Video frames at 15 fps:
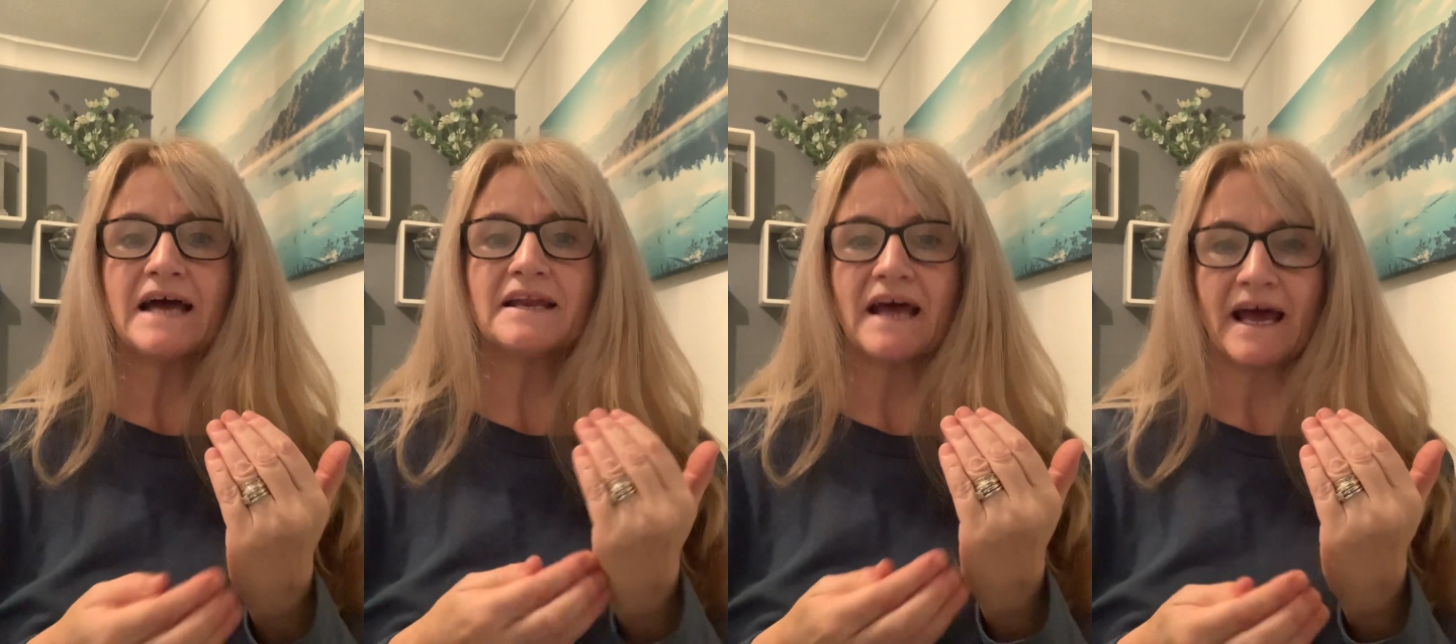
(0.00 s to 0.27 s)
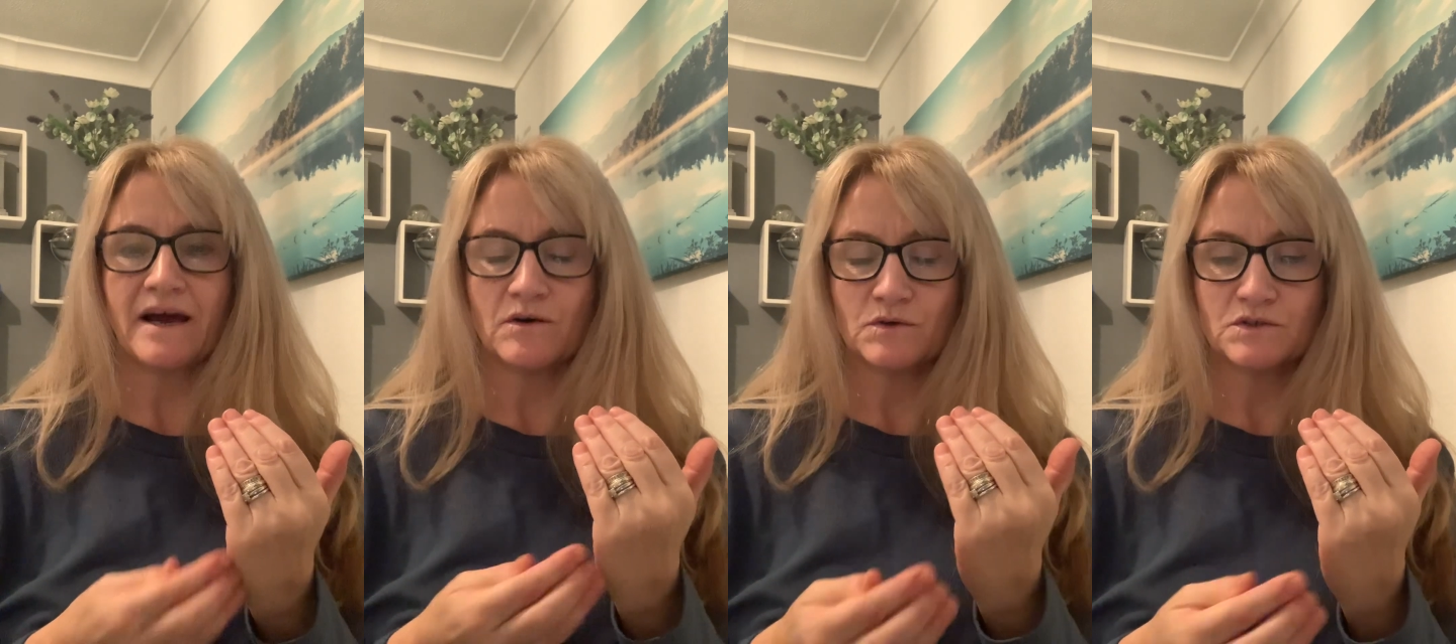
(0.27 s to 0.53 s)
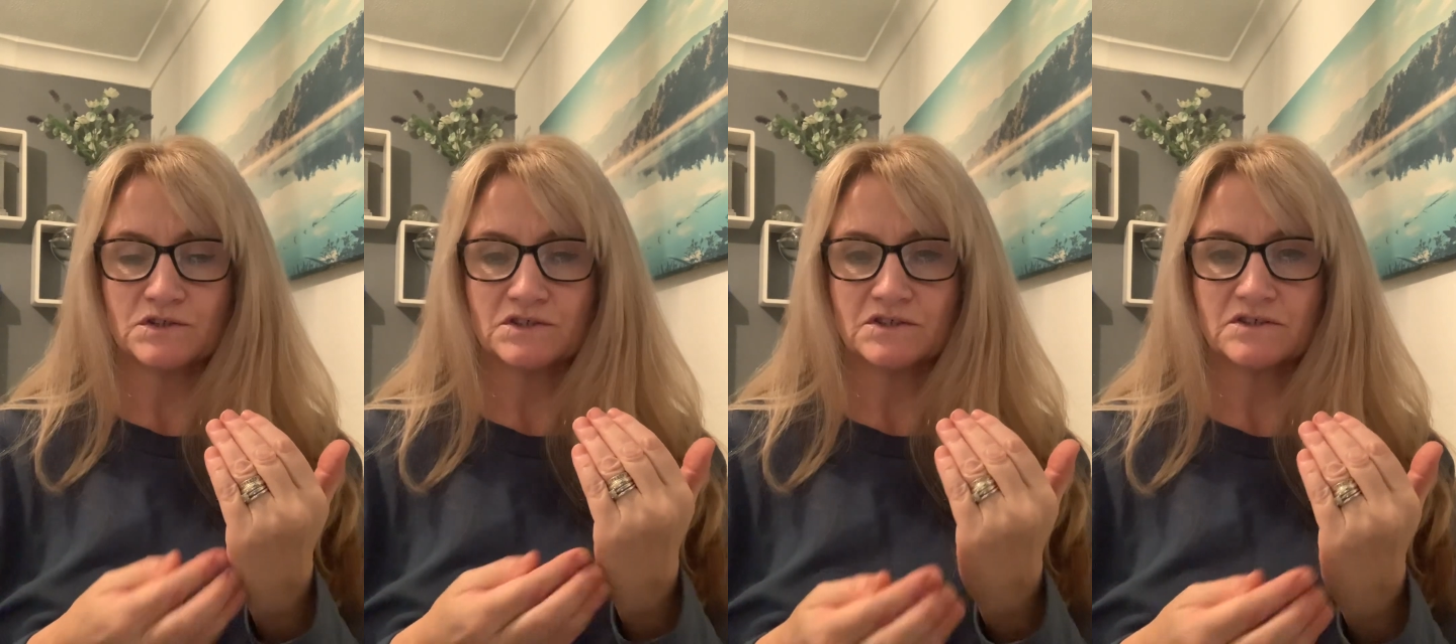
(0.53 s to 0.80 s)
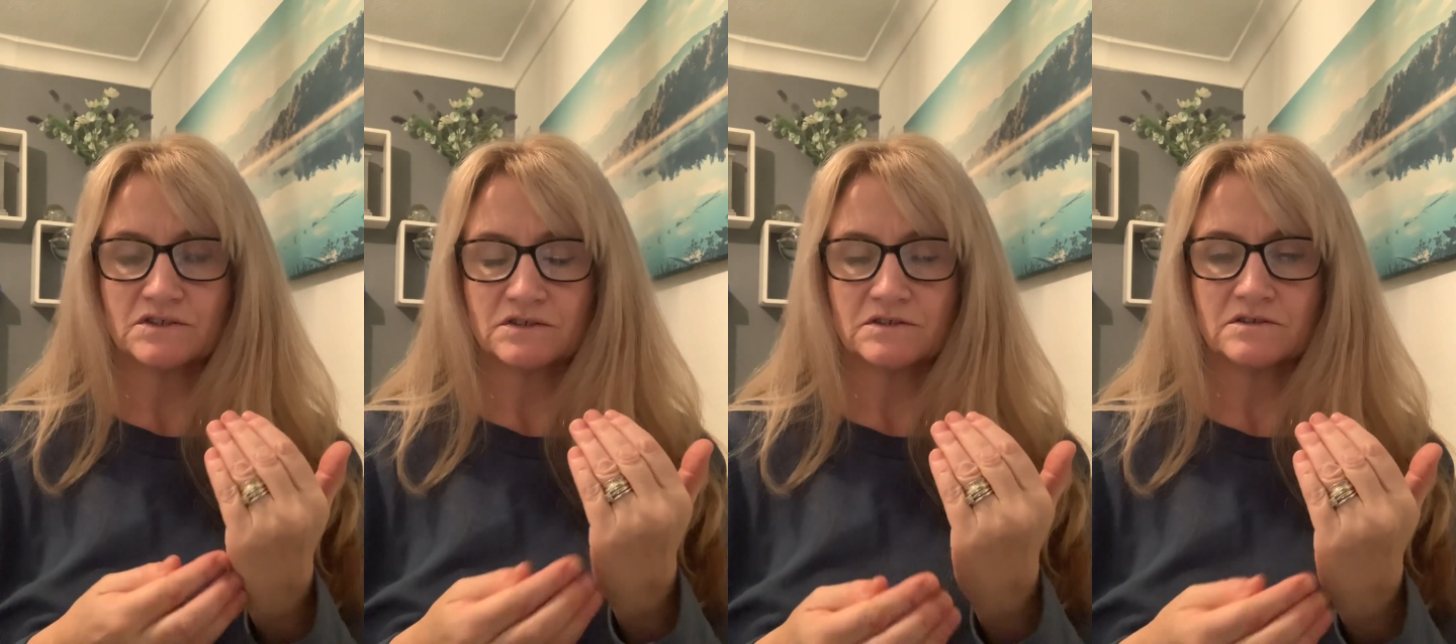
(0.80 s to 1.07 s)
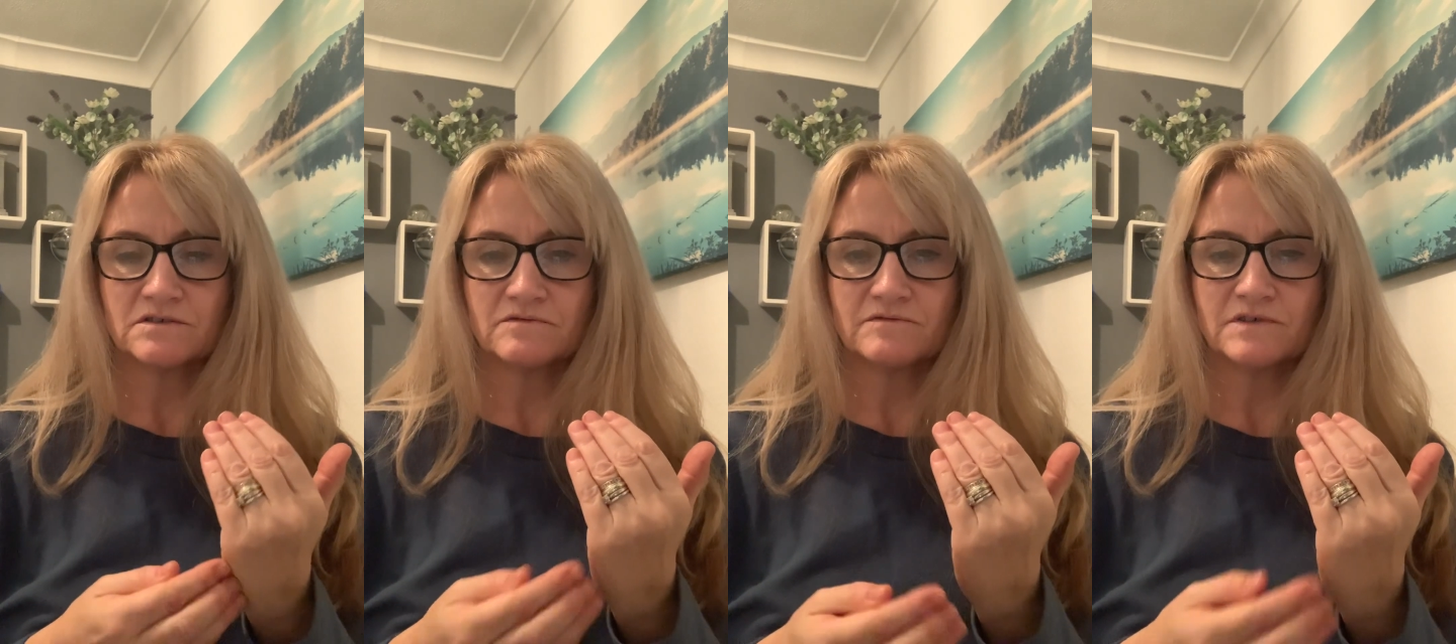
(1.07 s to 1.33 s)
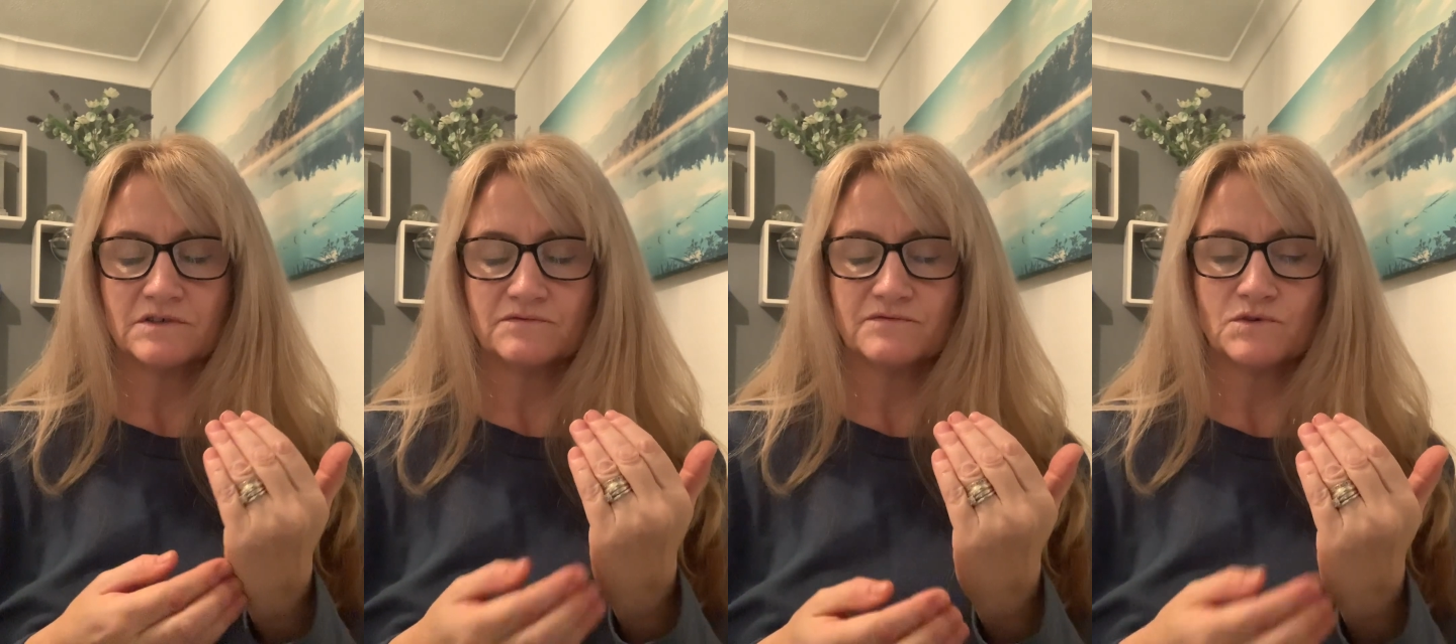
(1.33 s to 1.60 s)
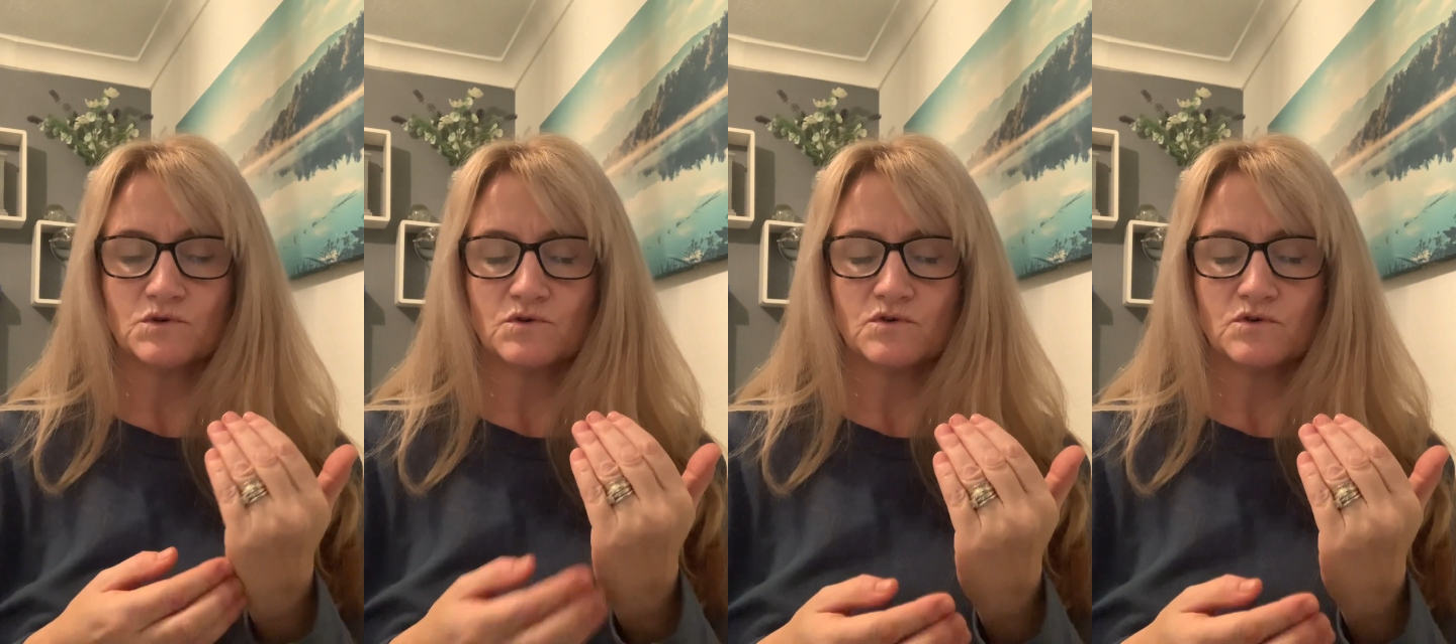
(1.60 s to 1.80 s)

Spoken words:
out for 4.